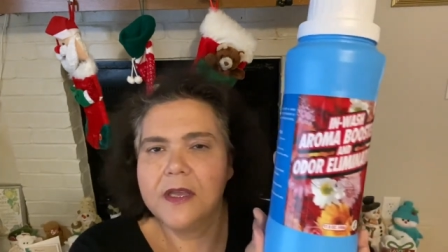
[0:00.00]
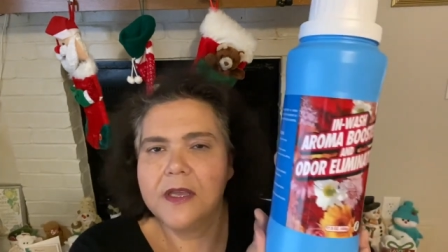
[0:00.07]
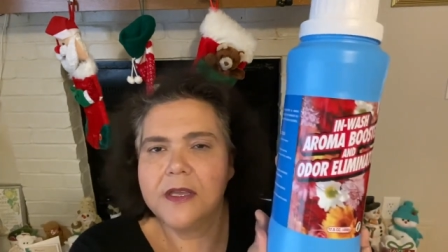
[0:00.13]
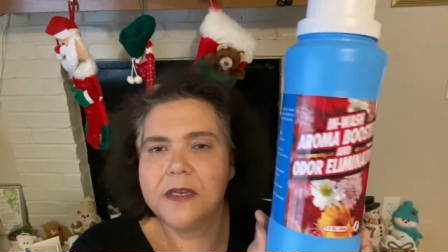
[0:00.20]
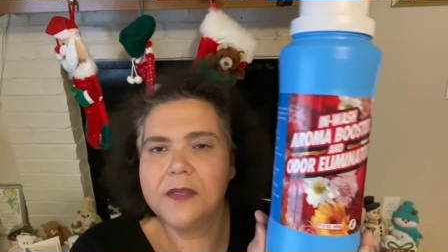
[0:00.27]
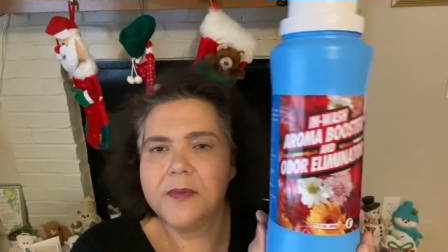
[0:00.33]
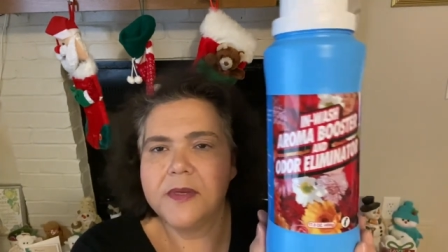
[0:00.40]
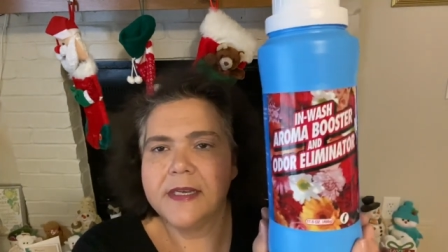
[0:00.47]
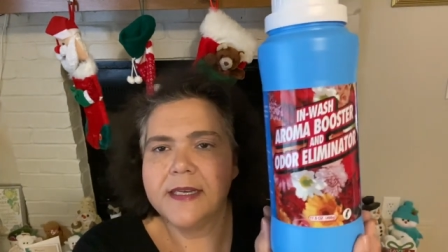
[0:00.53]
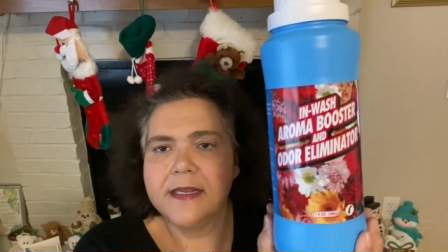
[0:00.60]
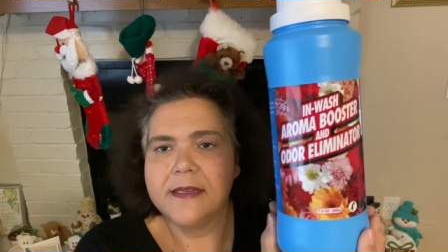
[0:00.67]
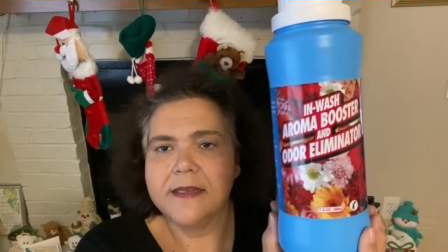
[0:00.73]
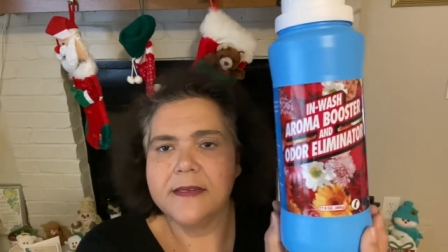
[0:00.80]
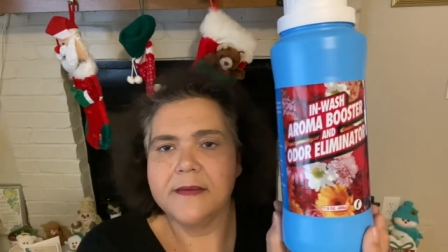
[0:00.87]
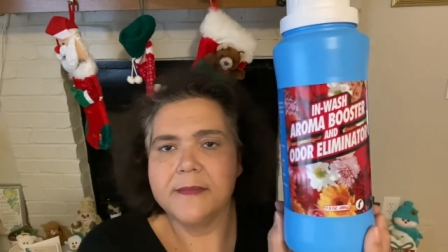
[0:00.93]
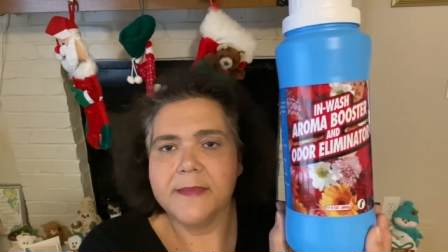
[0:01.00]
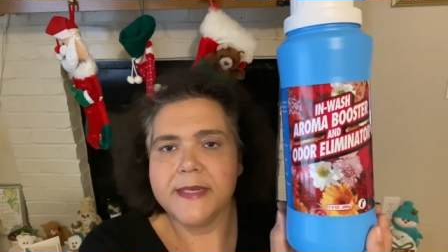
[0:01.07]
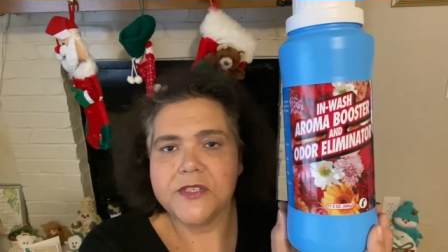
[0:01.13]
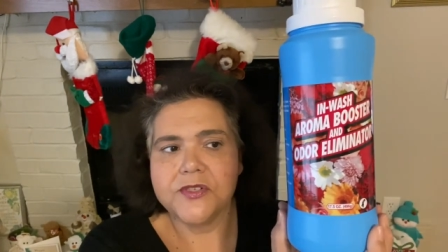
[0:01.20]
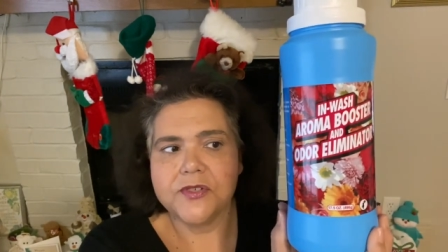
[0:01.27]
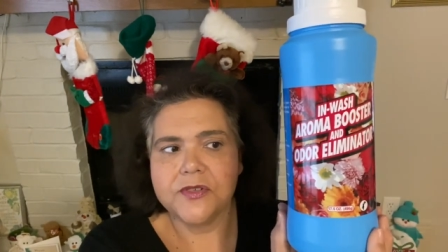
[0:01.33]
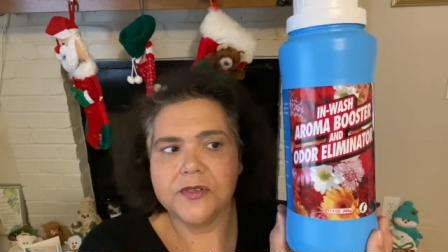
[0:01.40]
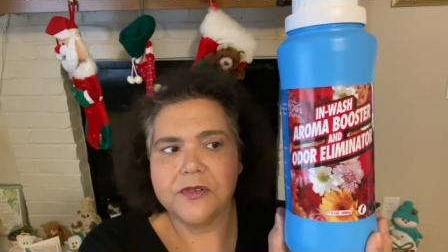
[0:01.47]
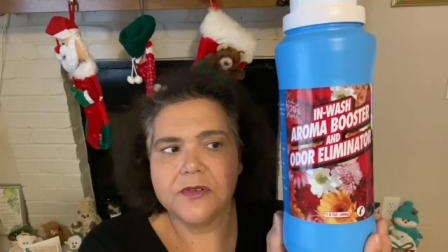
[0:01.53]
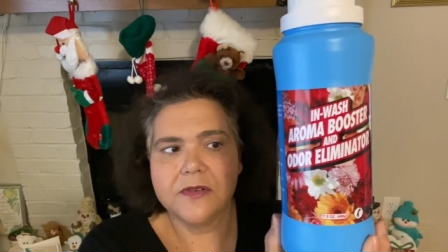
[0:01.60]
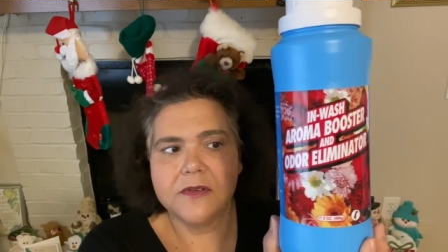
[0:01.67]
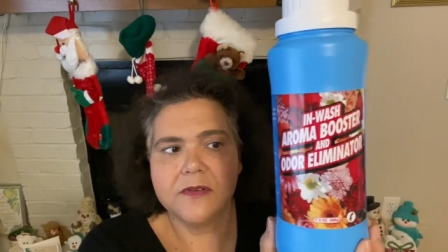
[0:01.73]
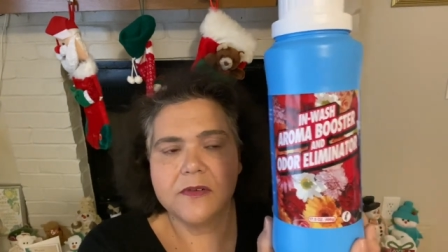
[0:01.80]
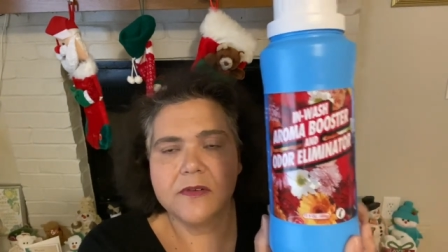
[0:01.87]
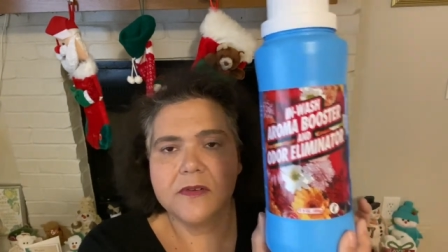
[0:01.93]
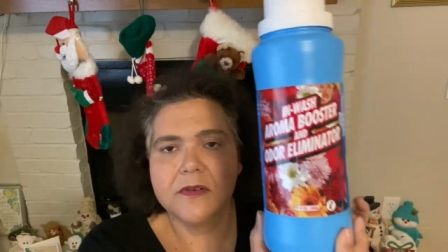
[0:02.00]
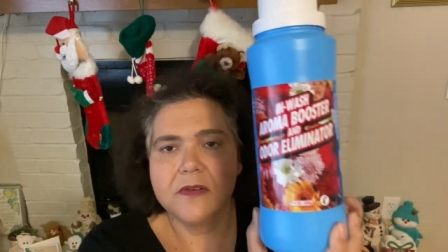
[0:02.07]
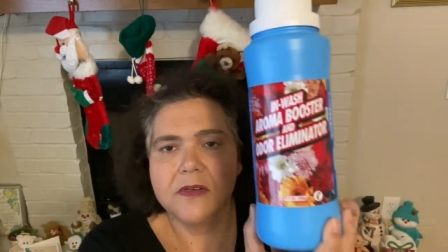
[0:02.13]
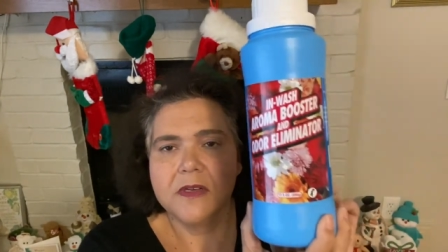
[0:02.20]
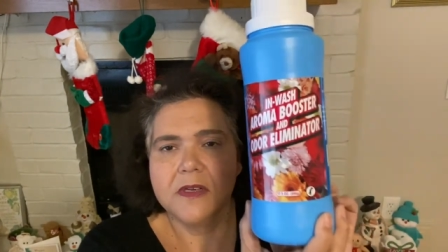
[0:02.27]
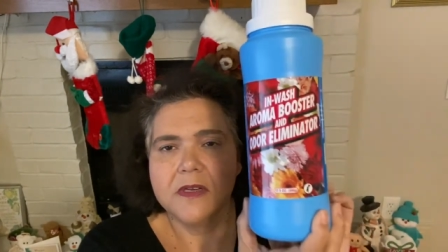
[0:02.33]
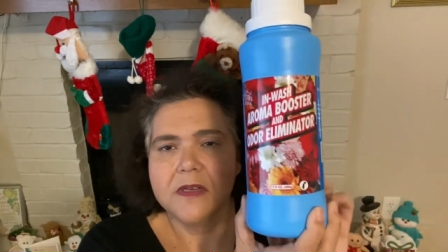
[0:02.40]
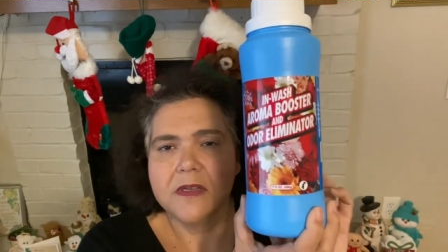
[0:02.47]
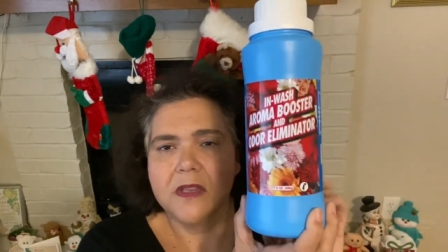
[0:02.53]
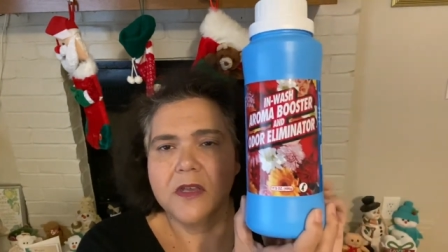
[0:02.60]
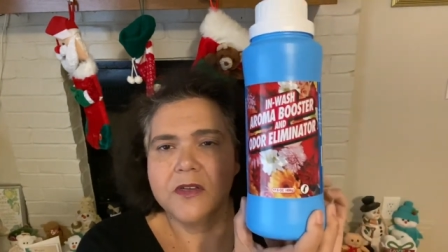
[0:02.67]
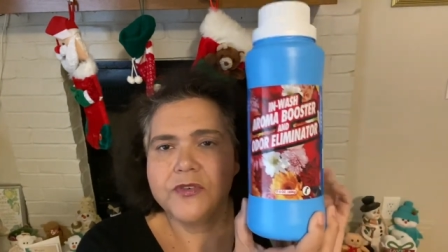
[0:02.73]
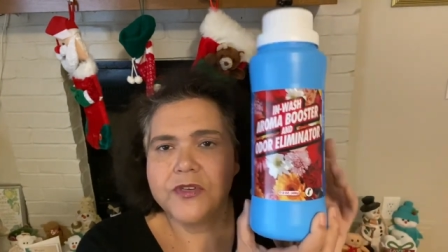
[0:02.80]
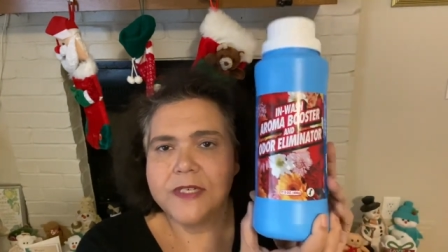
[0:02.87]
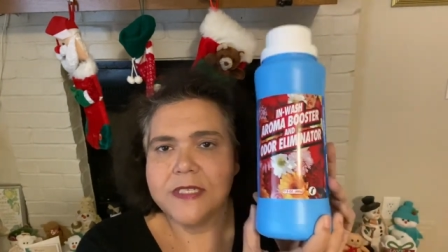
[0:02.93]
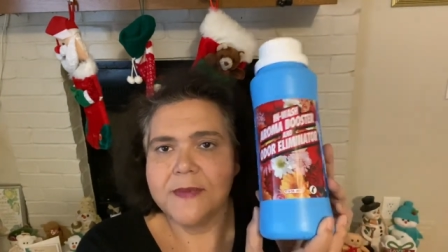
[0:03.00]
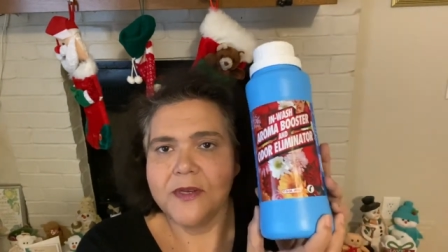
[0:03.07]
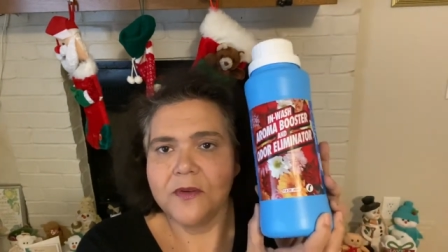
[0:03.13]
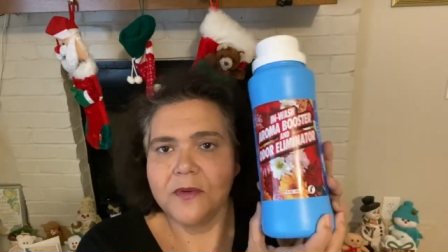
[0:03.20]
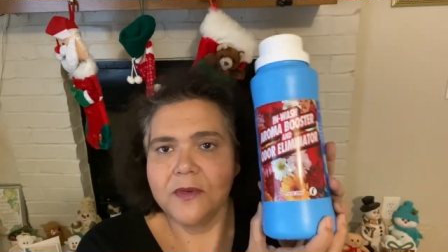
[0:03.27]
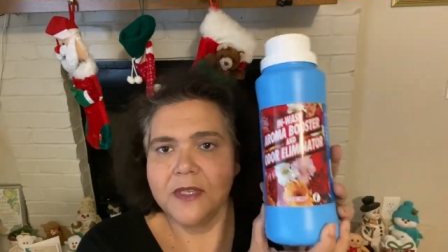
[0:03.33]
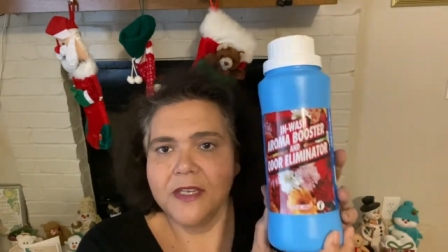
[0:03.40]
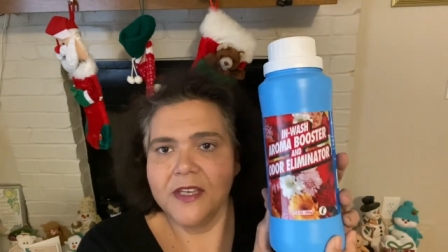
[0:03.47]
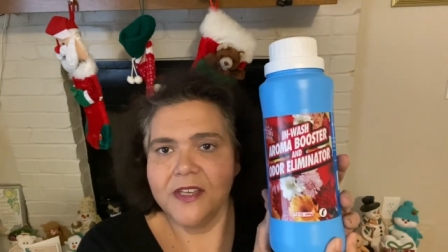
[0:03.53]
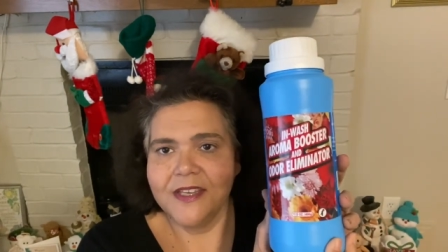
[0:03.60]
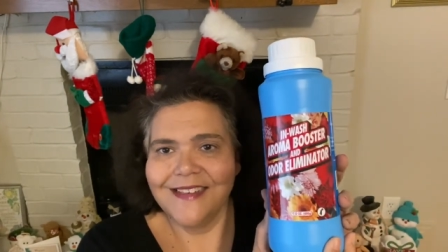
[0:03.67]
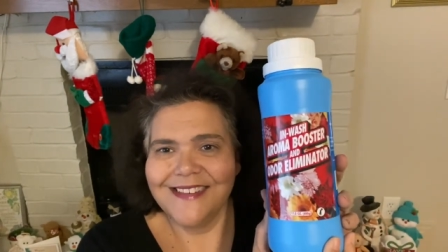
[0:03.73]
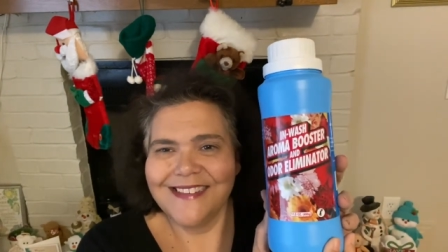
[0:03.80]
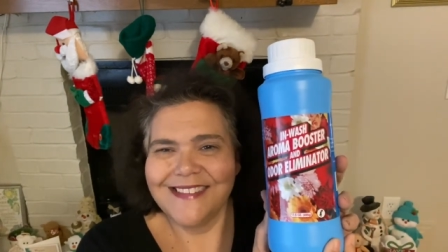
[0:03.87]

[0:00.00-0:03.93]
And you put it in and make sure laundry smells really good.